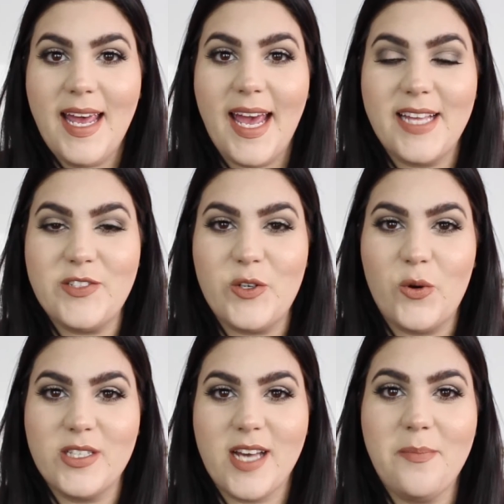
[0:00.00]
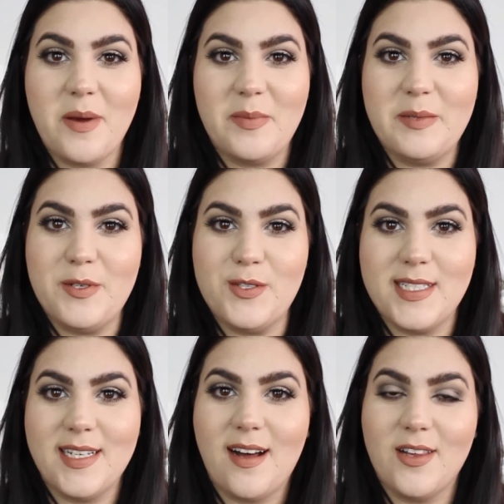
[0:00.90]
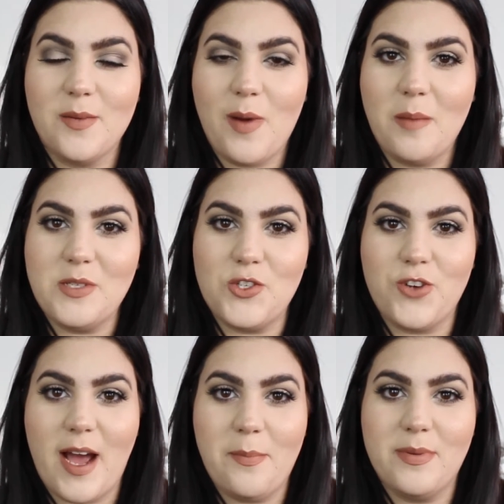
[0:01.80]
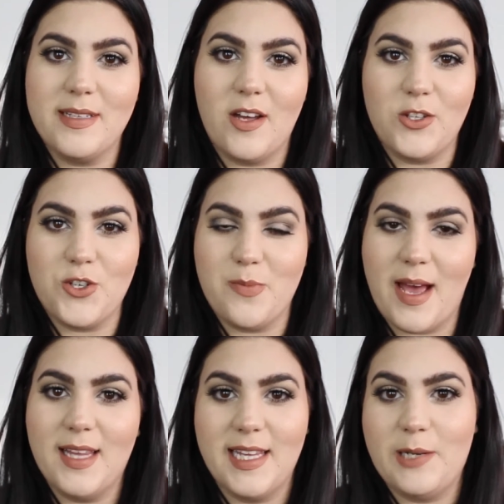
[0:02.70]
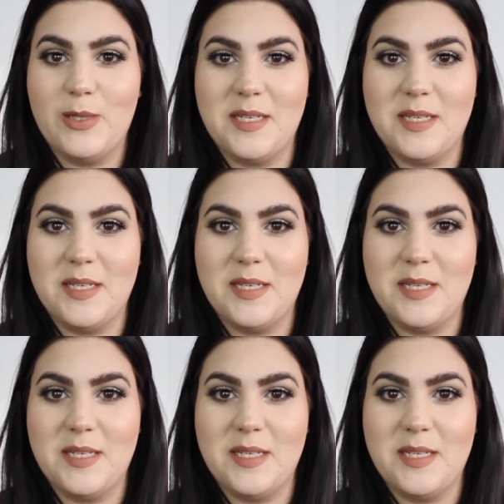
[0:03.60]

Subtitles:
And to go on top, I'm going to be using ColourPop's Trap Ultra Matte Liquid